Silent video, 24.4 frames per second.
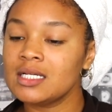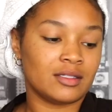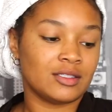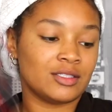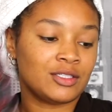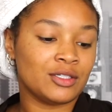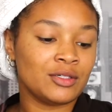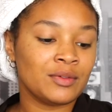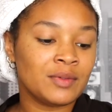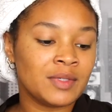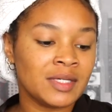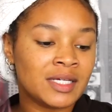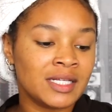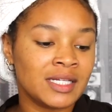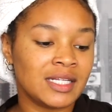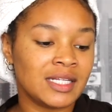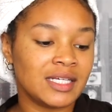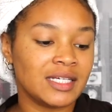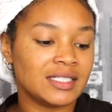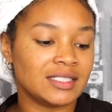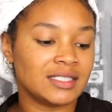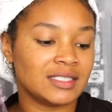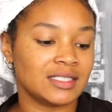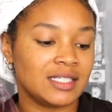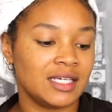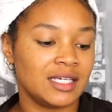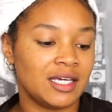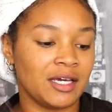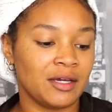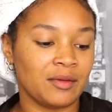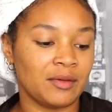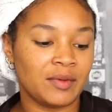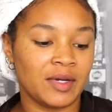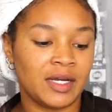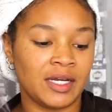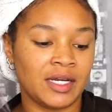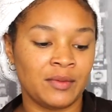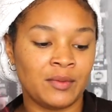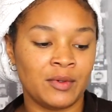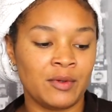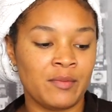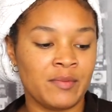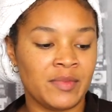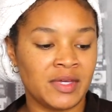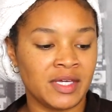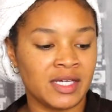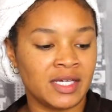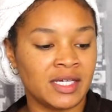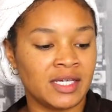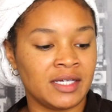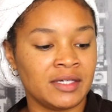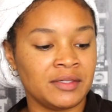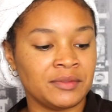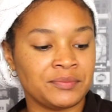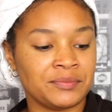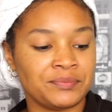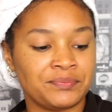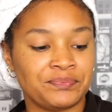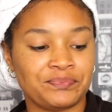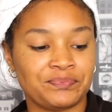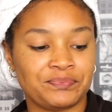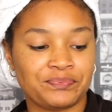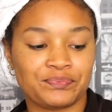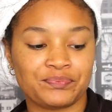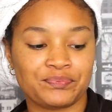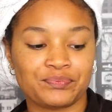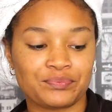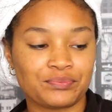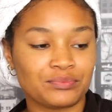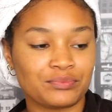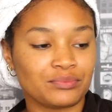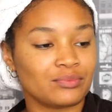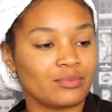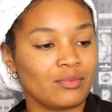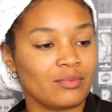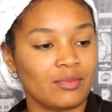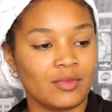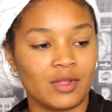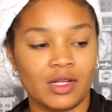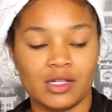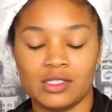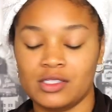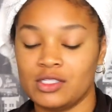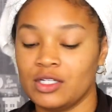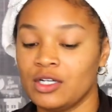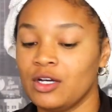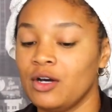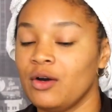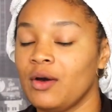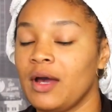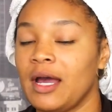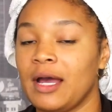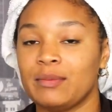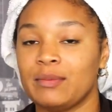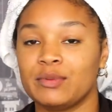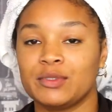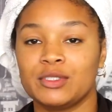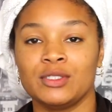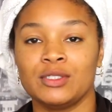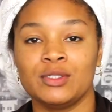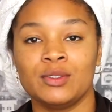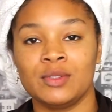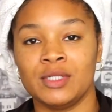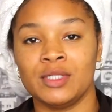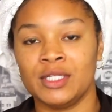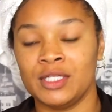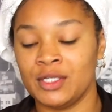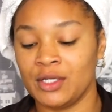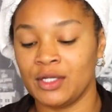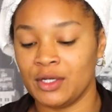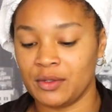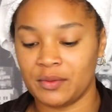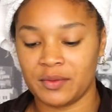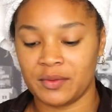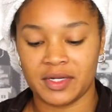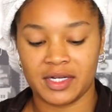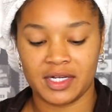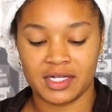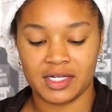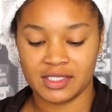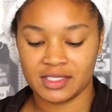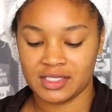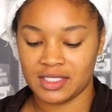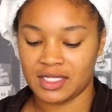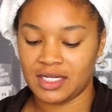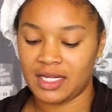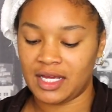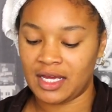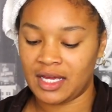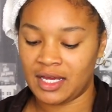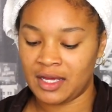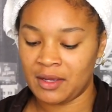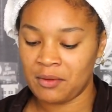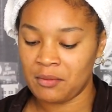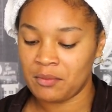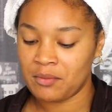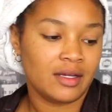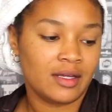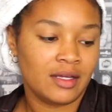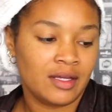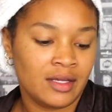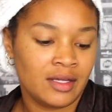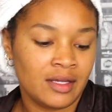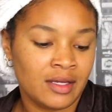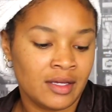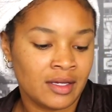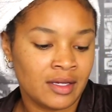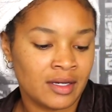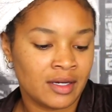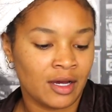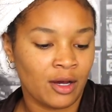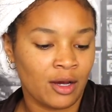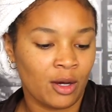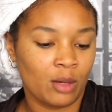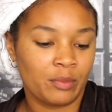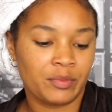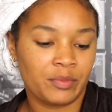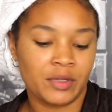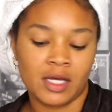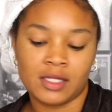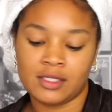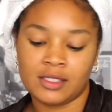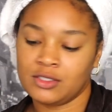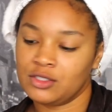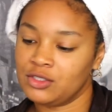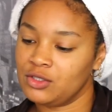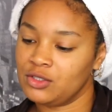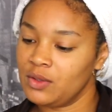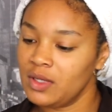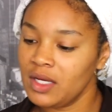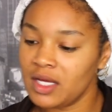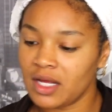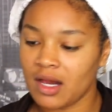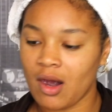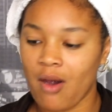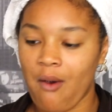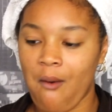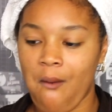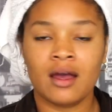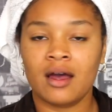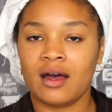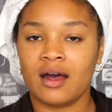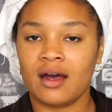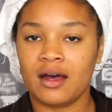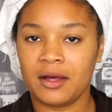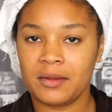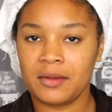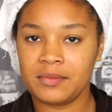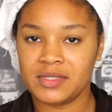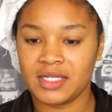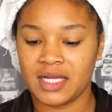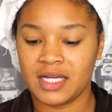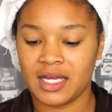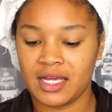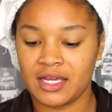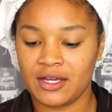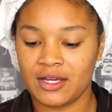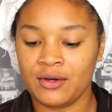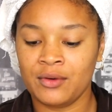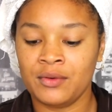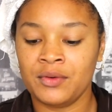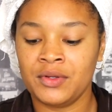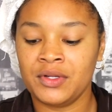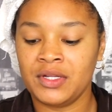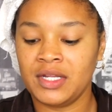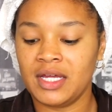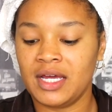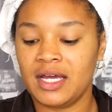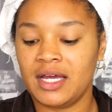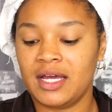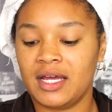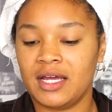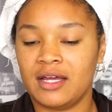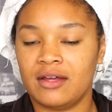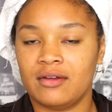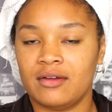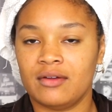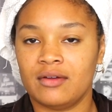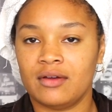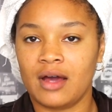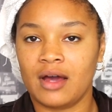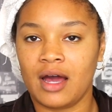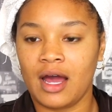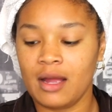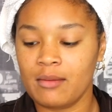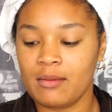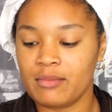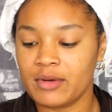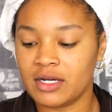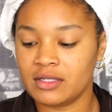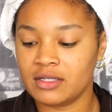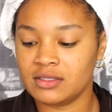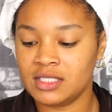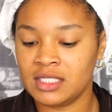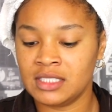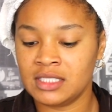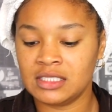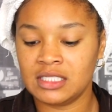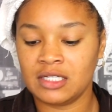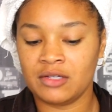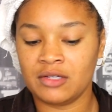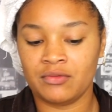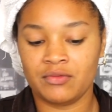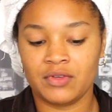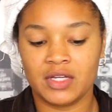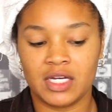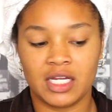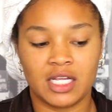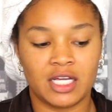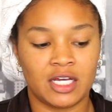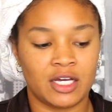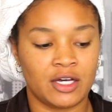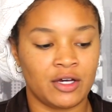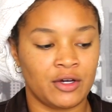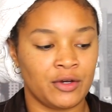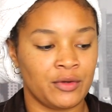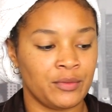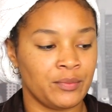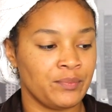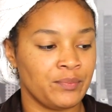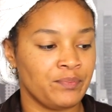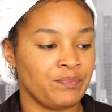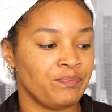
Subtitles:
Doing this get ready with me to go absolutely nowhere today, and I hope y'all enjoy it. Update on that eyebrow tinting video.